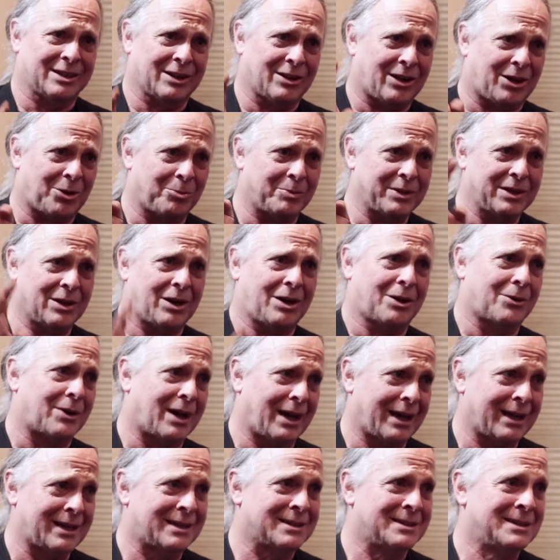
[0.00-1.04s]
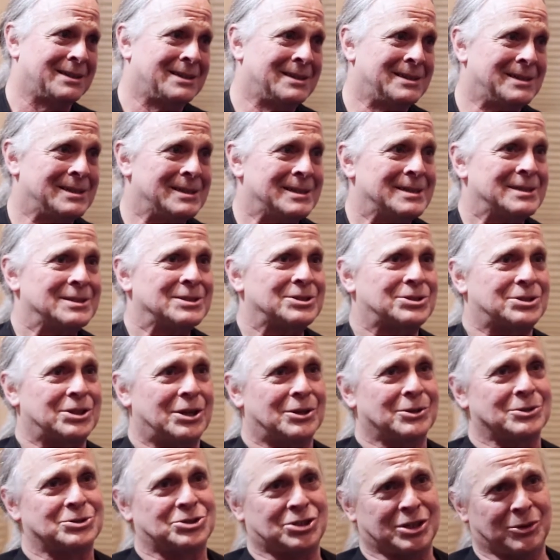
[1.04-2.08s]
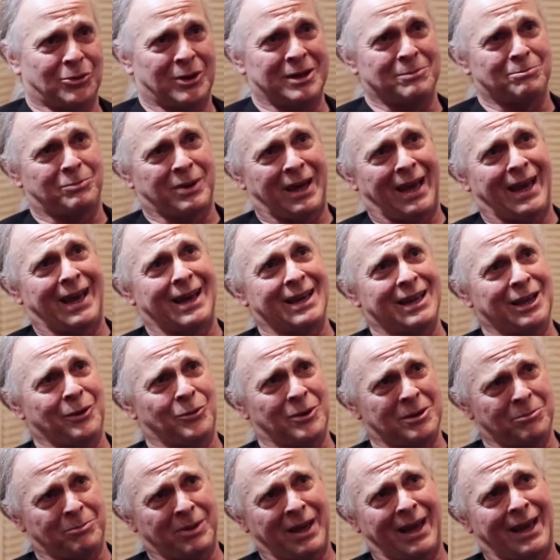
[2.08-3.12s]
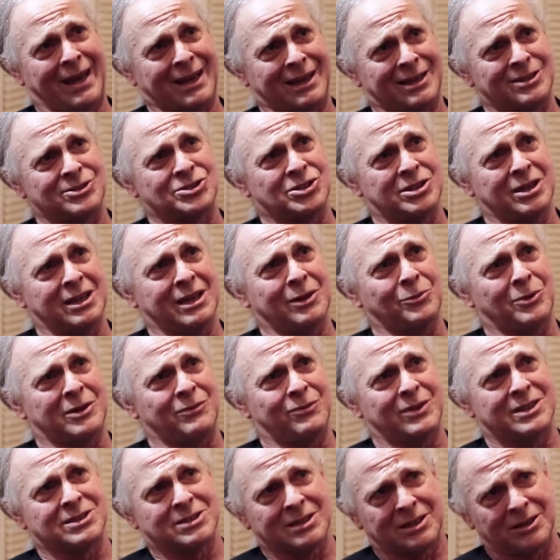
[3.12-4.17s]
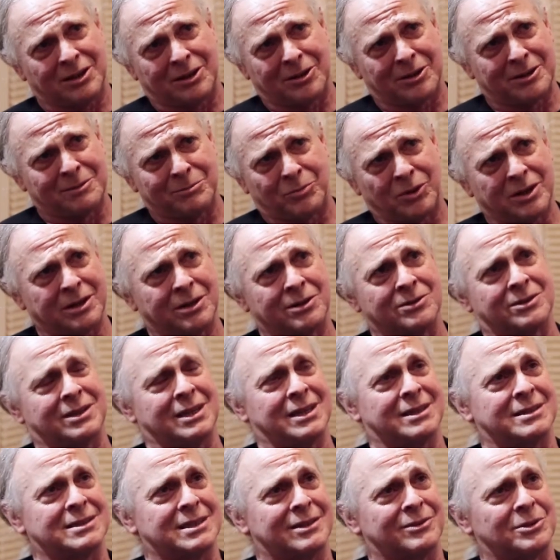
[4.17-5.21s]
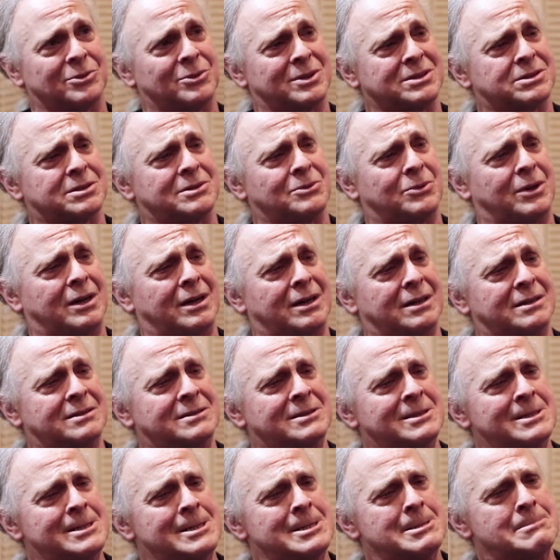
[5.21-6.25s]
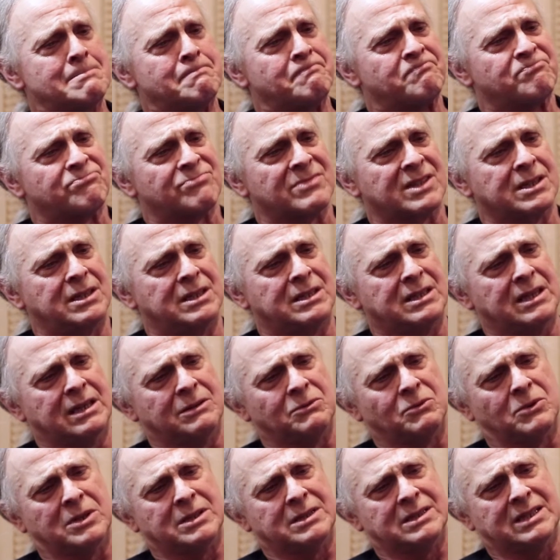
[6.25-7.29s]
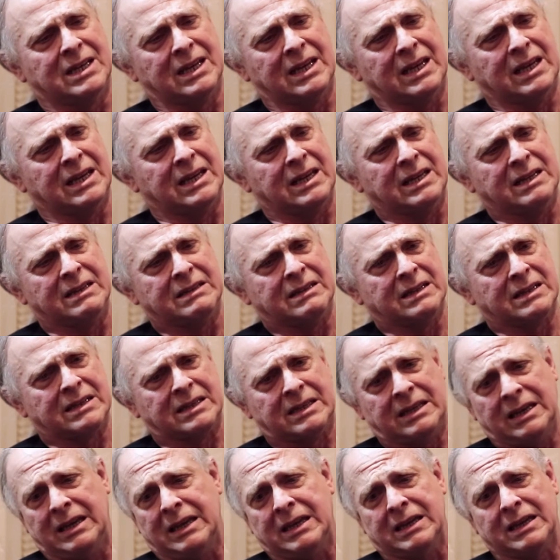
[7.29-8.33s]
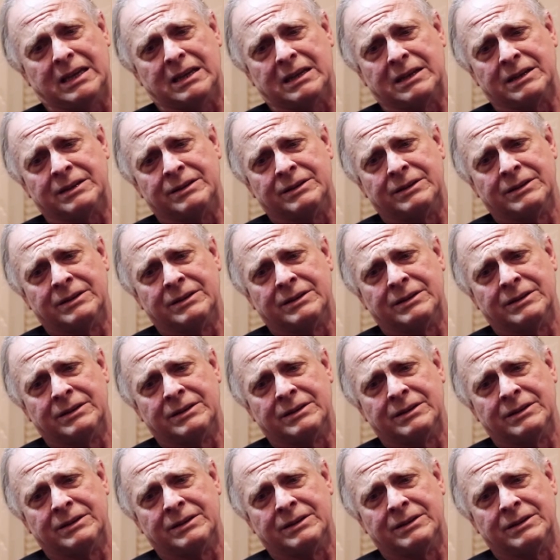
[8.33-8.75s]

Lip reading: all be all right." So he went back, and he would visit her and bring her things every once in a while. And then one day, the king